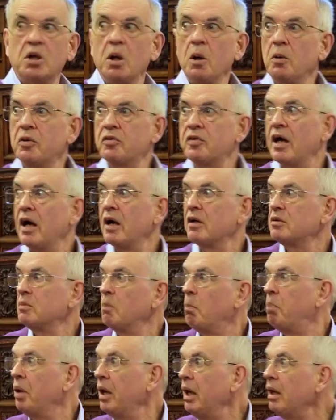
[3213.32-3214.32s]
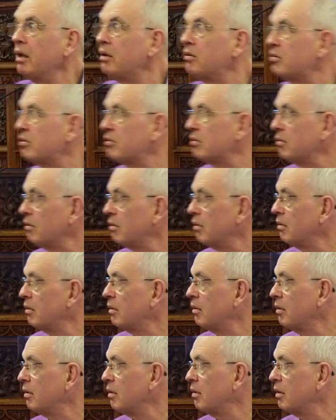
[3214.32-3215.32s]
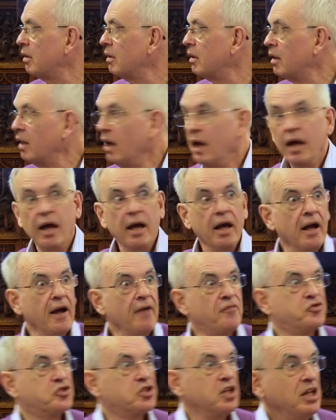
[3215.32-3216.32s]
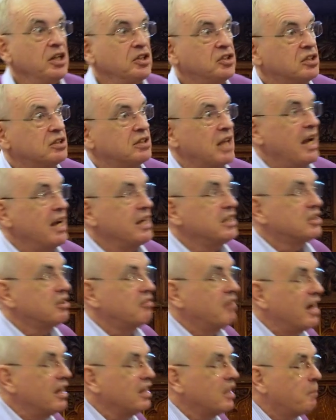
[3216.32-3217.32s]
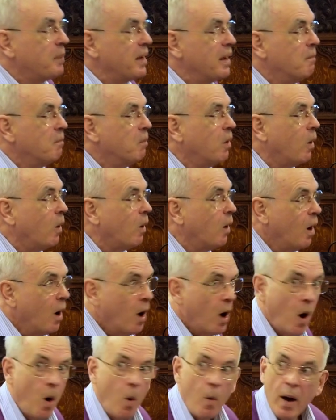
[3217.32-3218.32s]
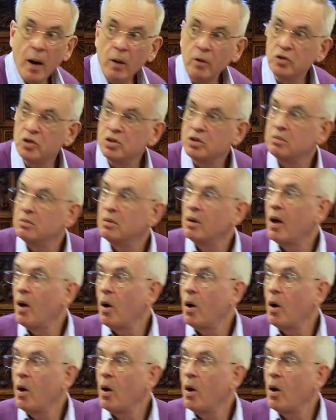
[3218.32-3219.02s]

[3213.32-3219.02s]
2,000 pigs. If Jesus hangs around a bit more, who else?